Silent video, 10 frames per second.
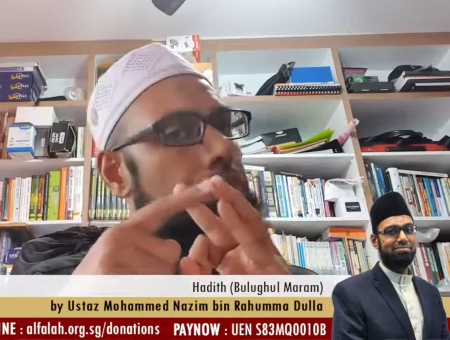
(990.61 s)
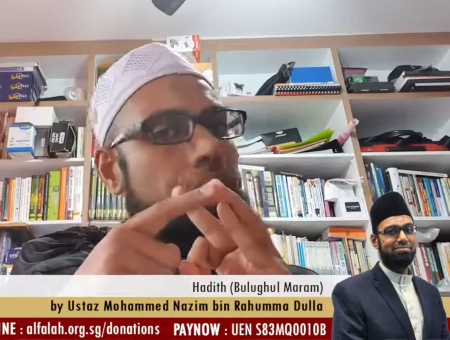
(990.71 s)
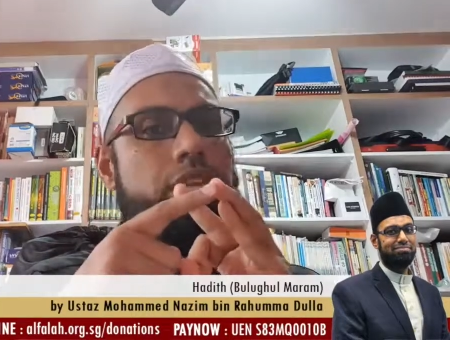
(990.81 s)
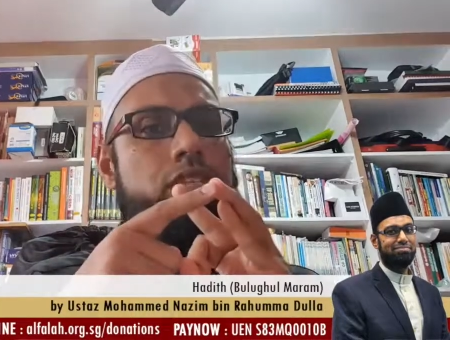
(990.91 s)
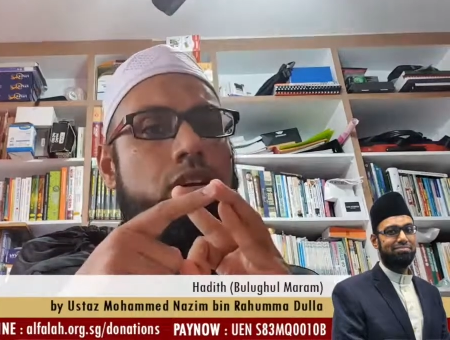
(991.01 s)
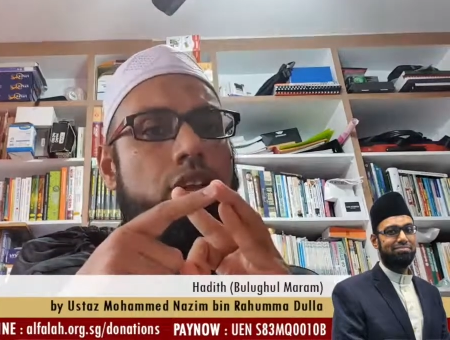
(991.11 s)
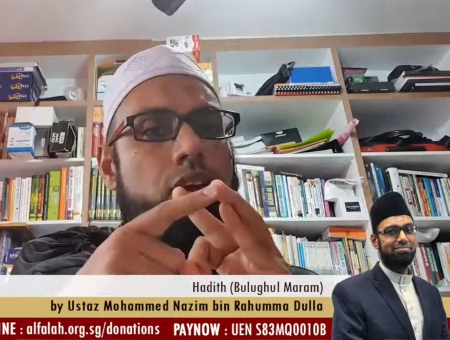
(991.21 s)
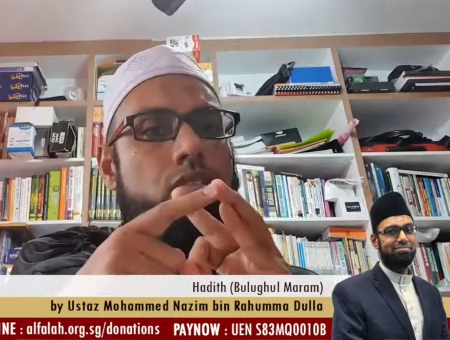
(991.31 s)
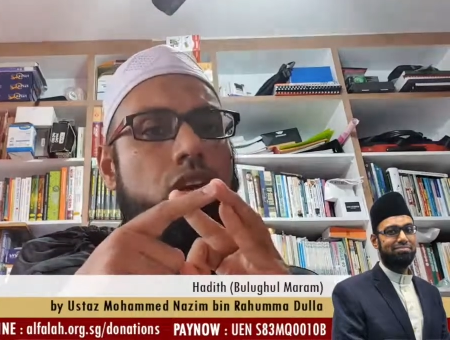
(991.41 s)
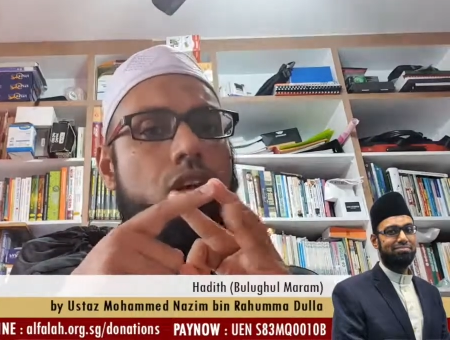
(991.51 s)
Speaker 1: that is not
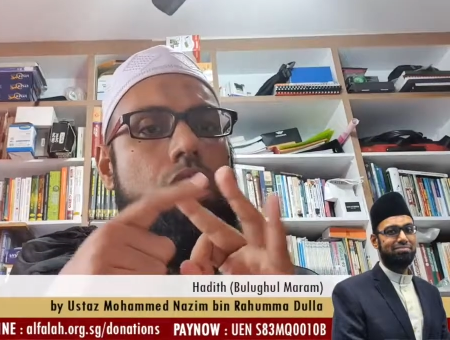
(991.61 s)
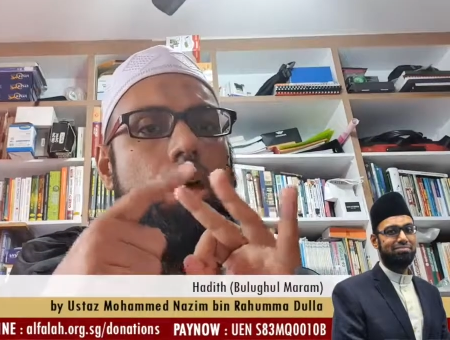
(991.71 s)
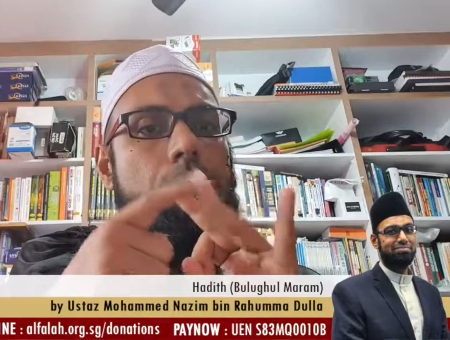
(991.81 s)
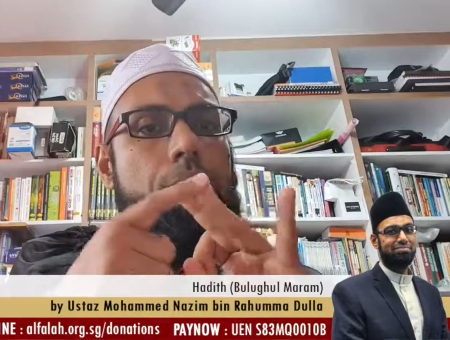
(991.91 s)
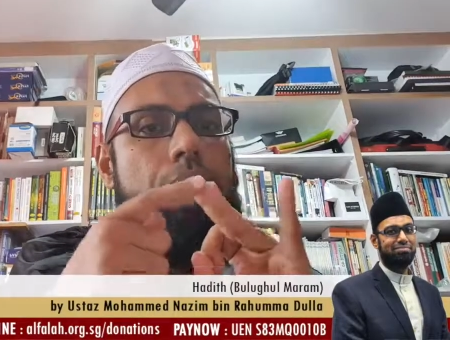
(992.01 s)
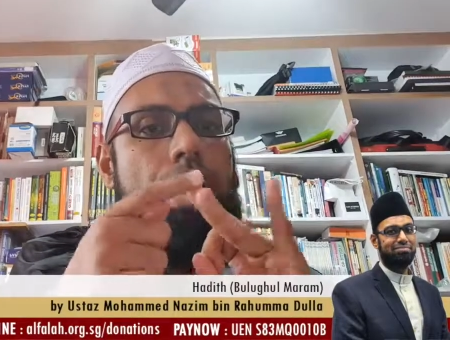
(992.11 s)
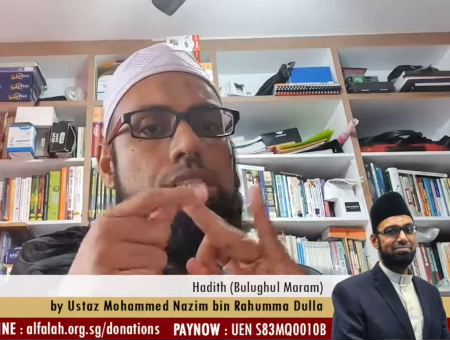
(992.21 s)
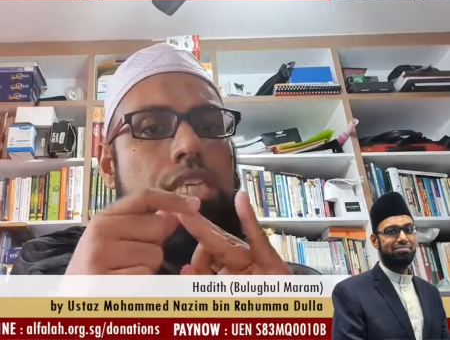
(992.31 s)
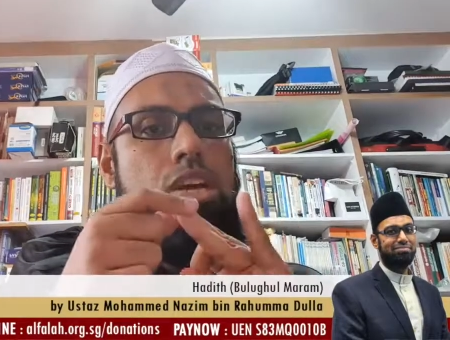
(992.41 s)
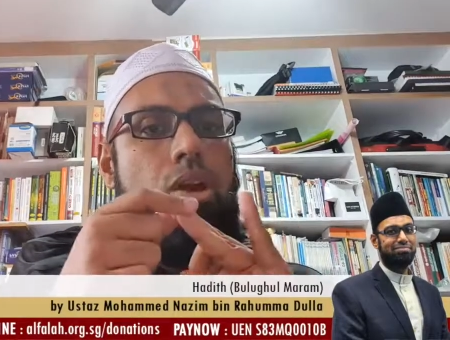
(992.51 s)
allowed. B and C